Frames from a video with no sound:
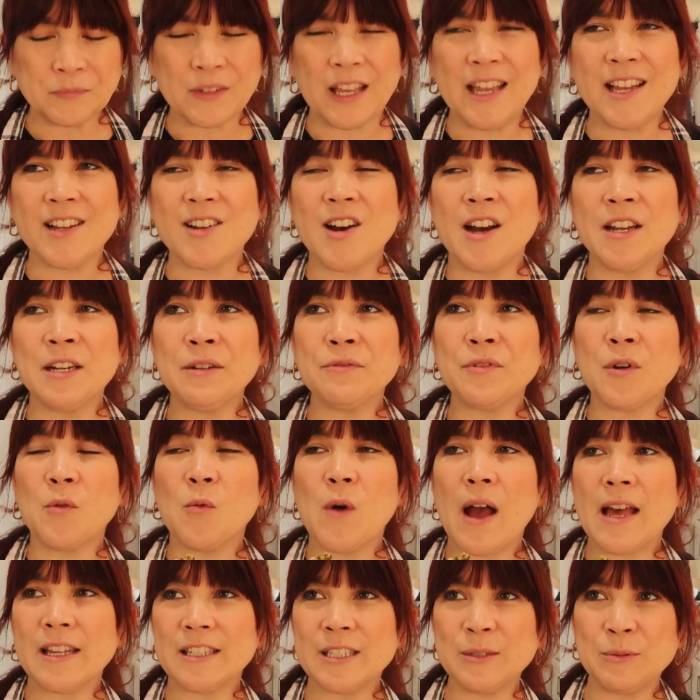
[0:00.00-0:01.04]
It kind of,
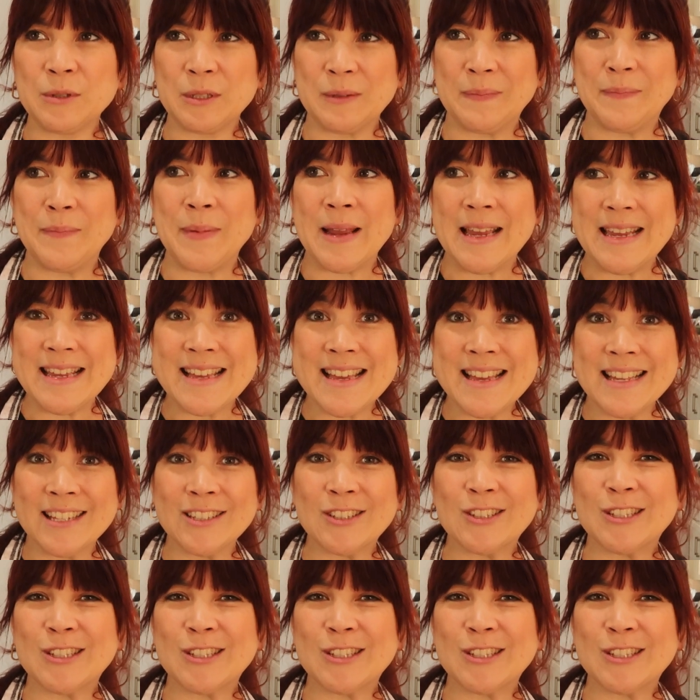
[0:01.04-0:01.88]
as it was baking,